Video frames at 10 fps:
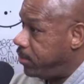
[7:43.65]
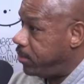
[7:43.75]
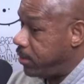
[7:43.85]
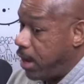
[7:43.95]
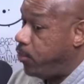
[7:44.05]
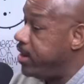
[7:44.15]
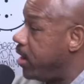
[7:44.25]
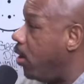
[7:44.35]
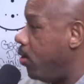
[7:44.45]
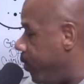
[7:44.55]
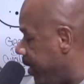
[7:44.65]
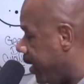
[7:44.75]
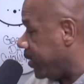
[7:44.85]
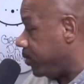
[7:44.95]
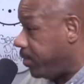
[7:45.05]
Okay. Now we know who we
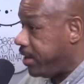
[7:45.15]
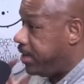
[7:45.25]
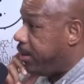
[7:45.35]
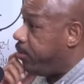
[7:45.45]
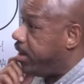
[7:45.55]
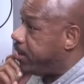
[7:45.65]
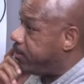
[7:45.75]
cut the money up with.